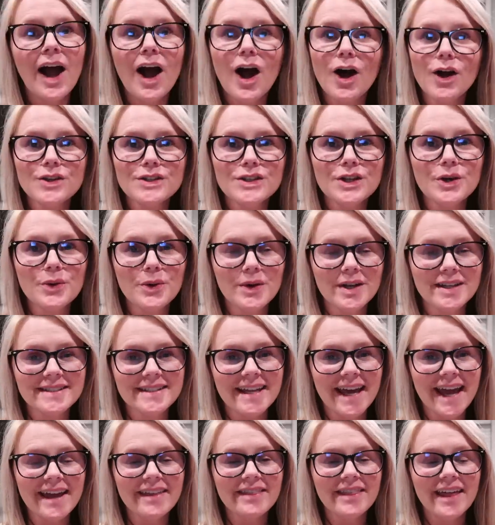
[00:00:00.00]
I also want to
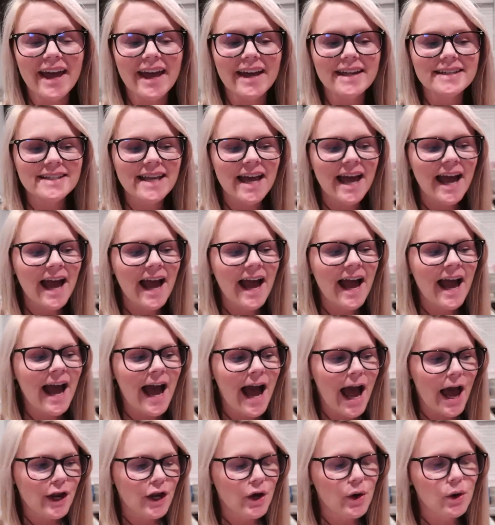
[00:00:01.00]
say that
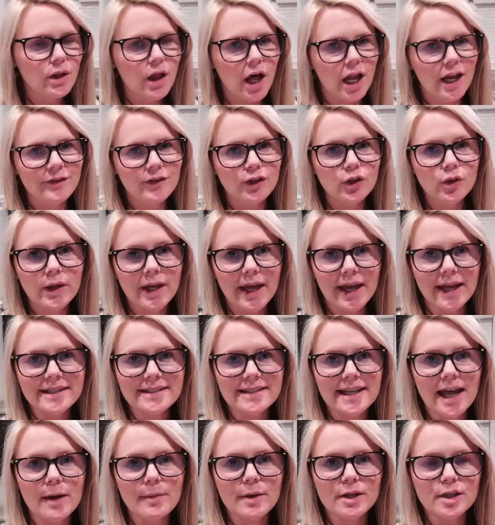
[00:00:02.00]
I know a lot of you
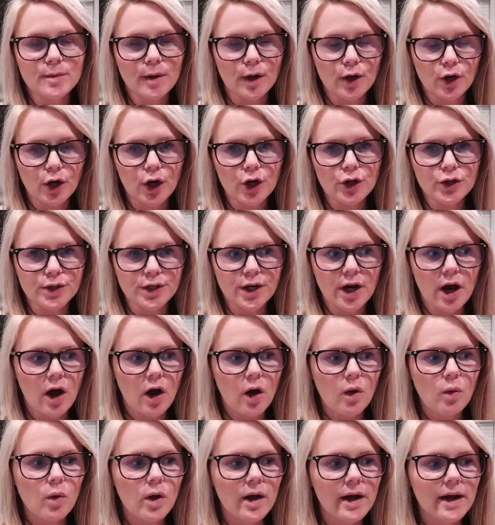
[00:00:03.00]
guessed how much my grocery
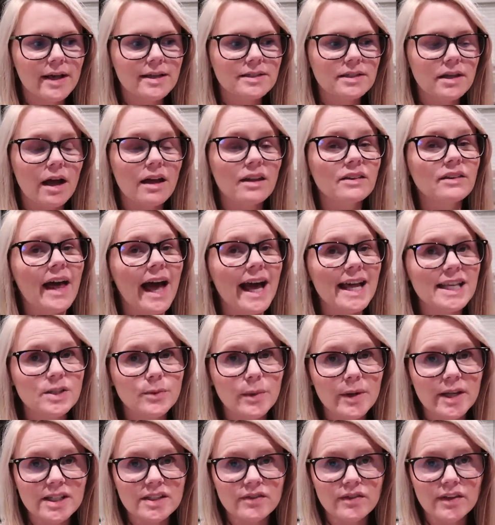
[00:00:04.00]
haul was on last
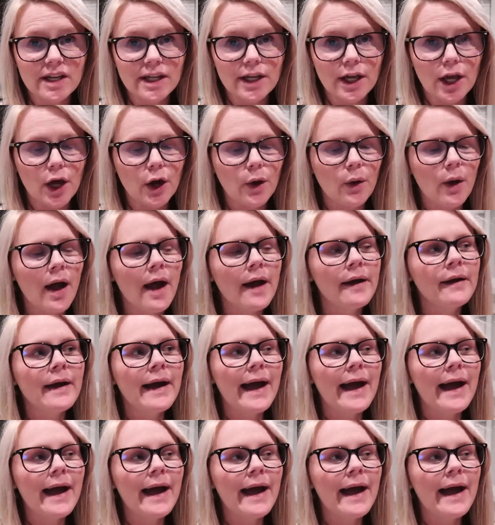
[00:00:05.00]
week's video.